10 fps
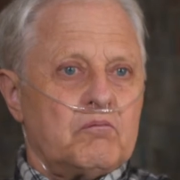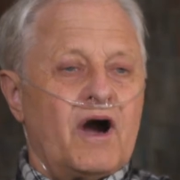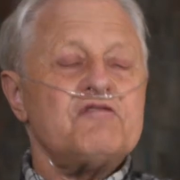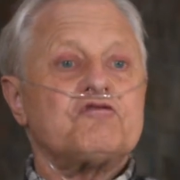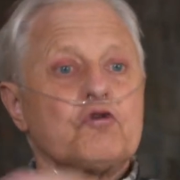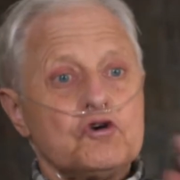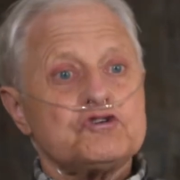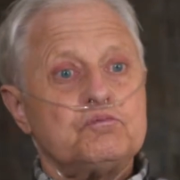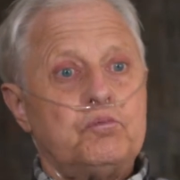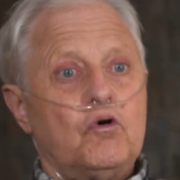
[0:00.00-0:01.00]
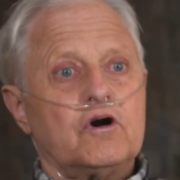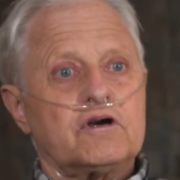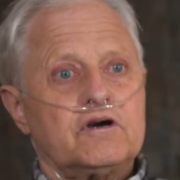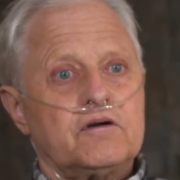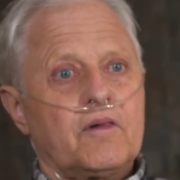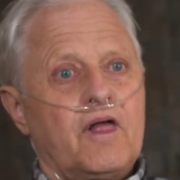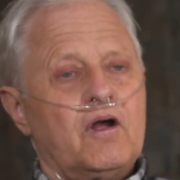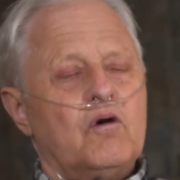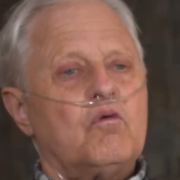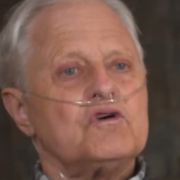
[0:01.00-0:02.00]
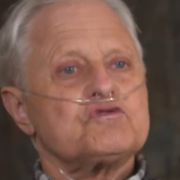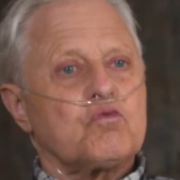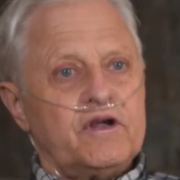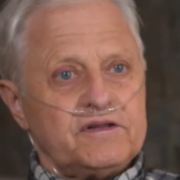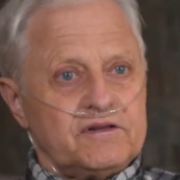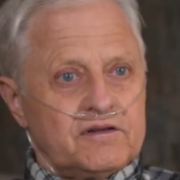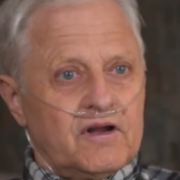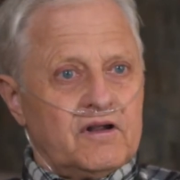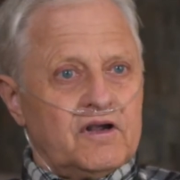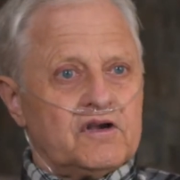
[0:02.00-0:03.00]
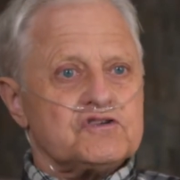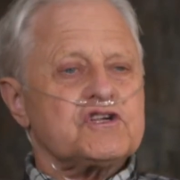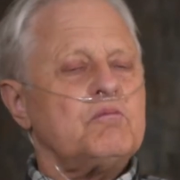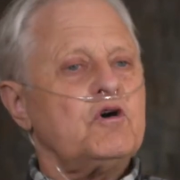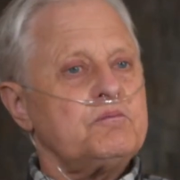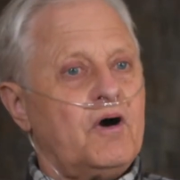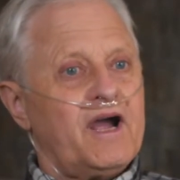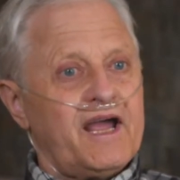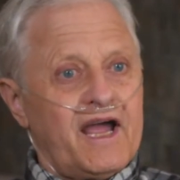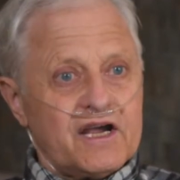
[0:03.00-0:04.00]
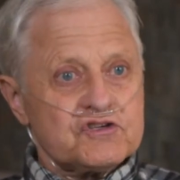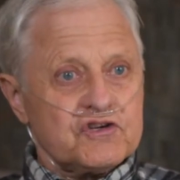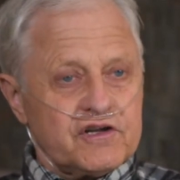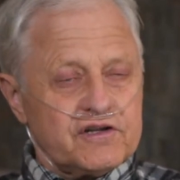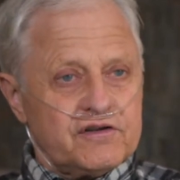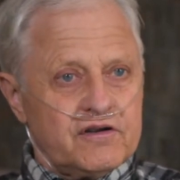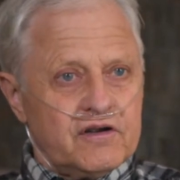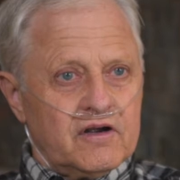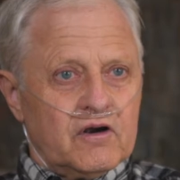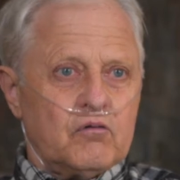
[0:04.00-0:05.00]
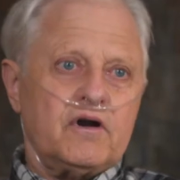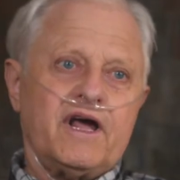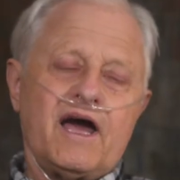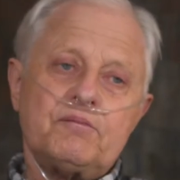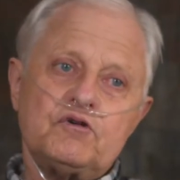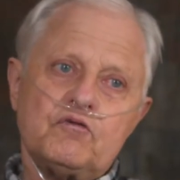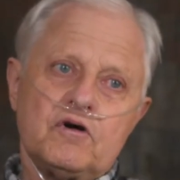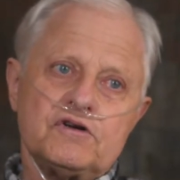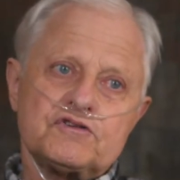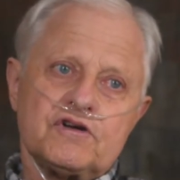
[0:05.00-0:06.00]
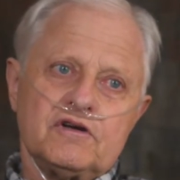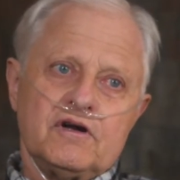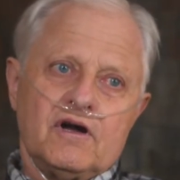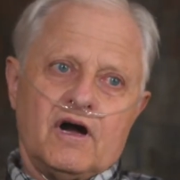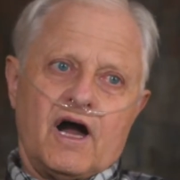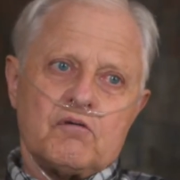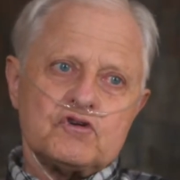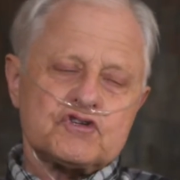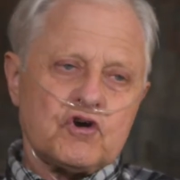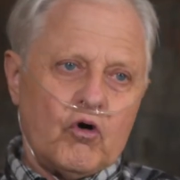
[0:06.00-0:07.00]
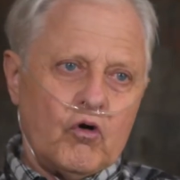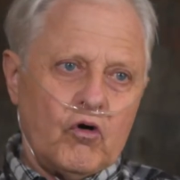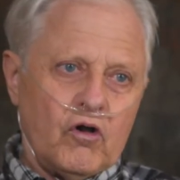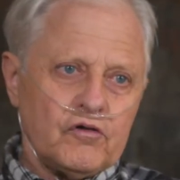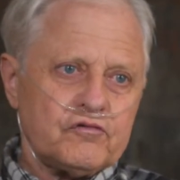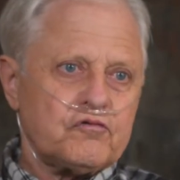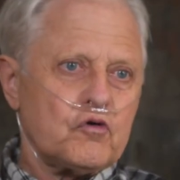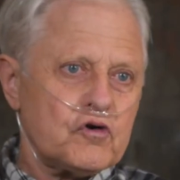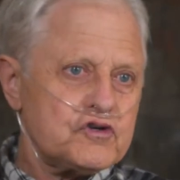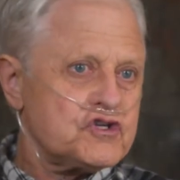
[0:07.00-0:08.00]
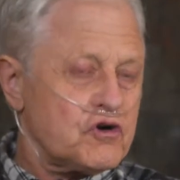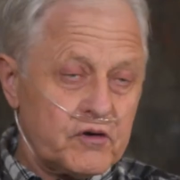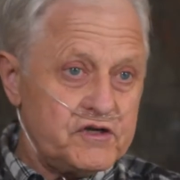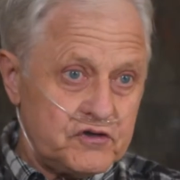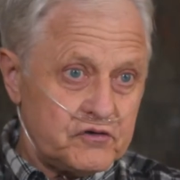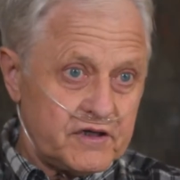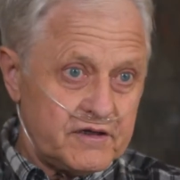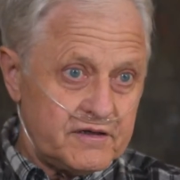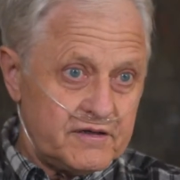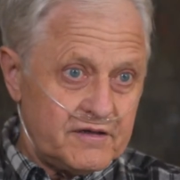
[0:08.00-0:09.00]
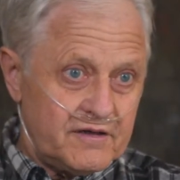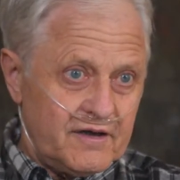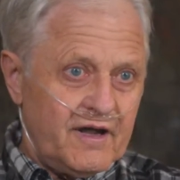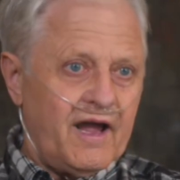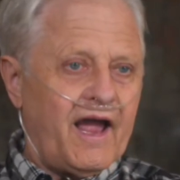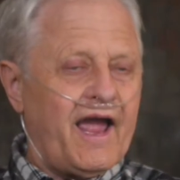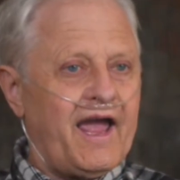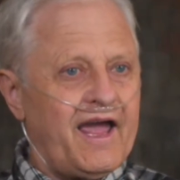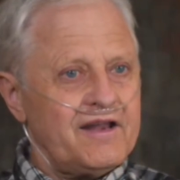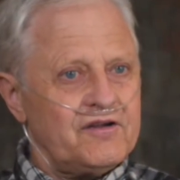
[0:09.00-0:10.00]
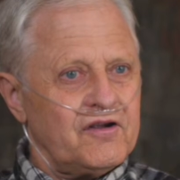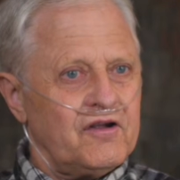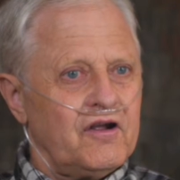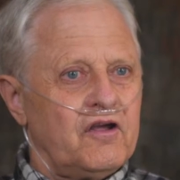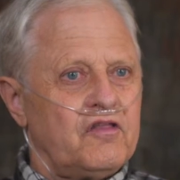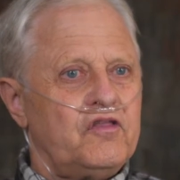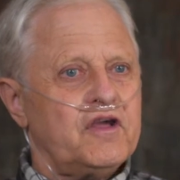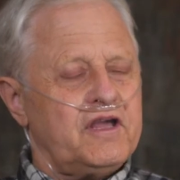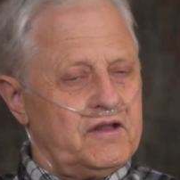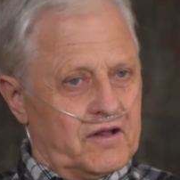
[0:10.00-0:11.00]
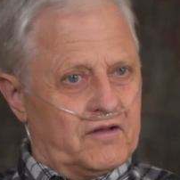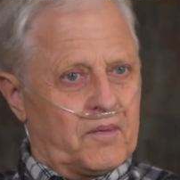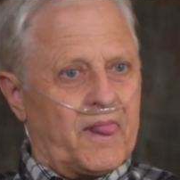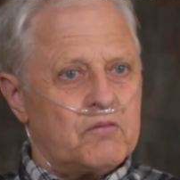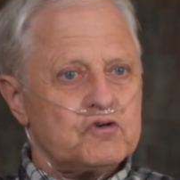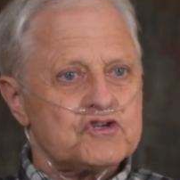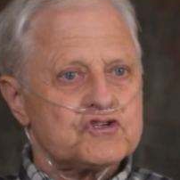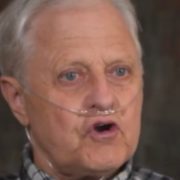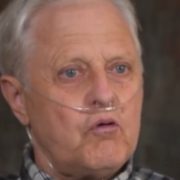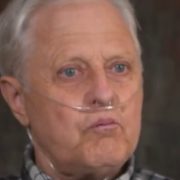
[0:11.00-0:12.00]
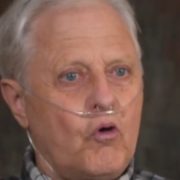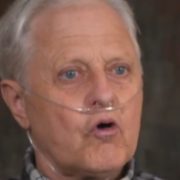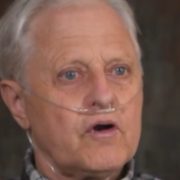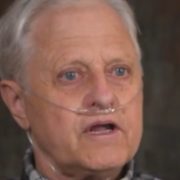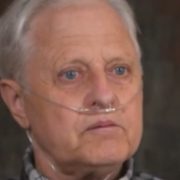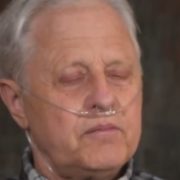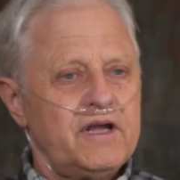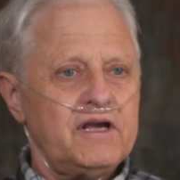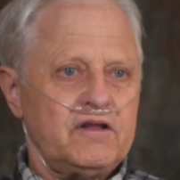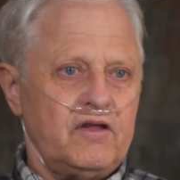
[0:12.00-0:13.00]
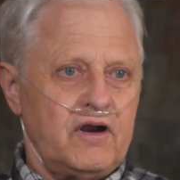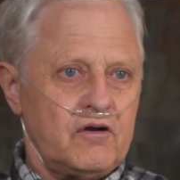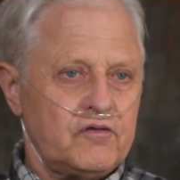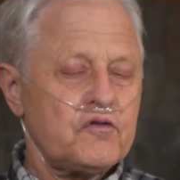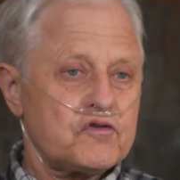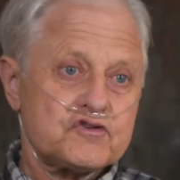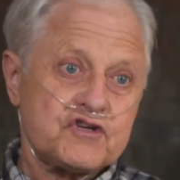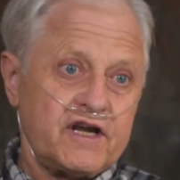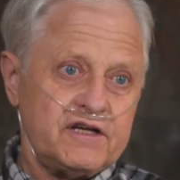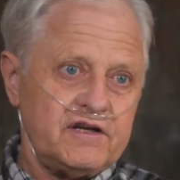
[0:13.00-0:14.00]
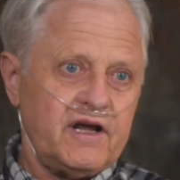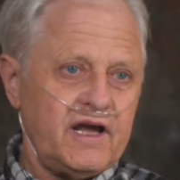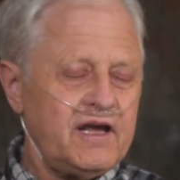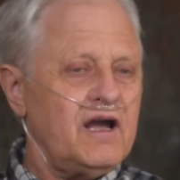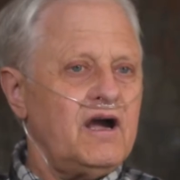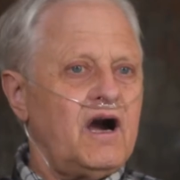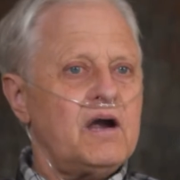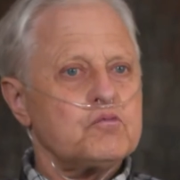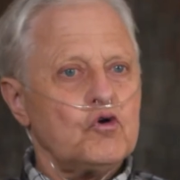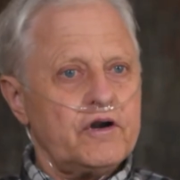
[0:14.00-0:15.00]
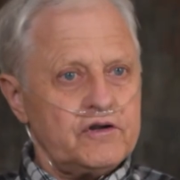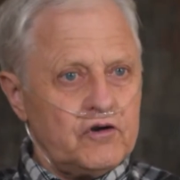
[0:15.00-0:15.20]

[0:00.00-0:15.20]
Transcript: My first book was written somewhat by accident. What happened was I was called for jury duty. And the, it was so boring being there that the second day I brought a